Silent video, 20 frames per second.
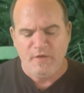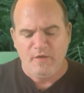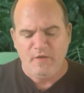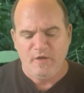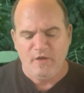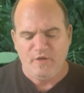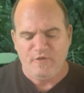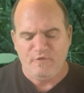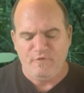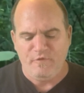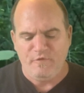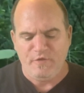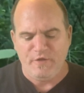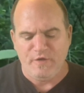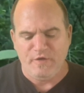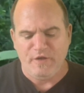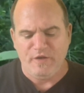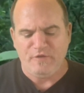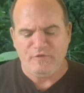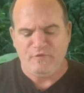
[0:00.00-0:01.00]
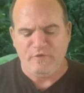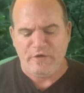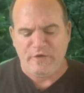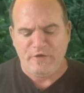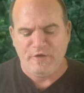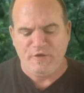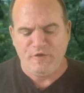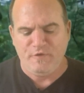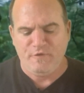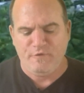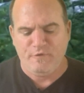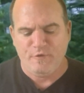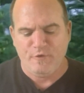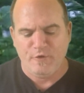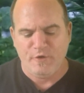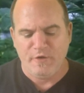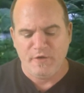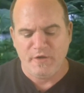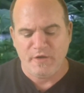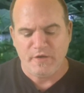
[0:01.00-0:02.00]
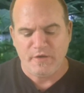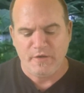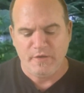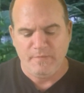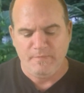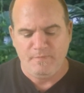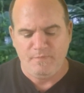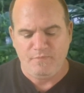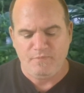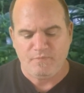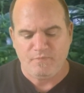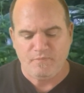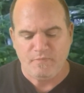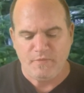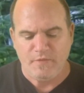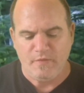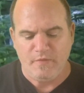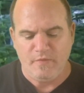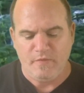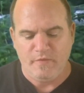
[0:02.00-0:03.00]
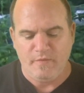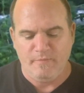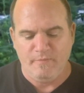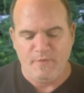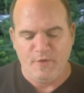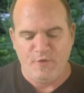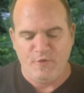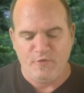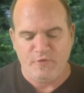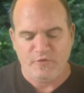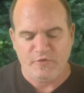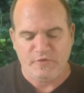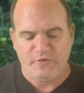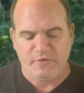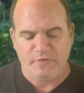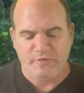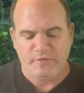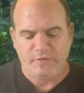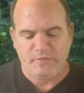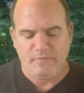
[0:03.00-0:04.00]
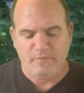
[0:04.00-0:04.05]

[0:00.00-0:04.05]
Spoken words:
it's very euphoric, the most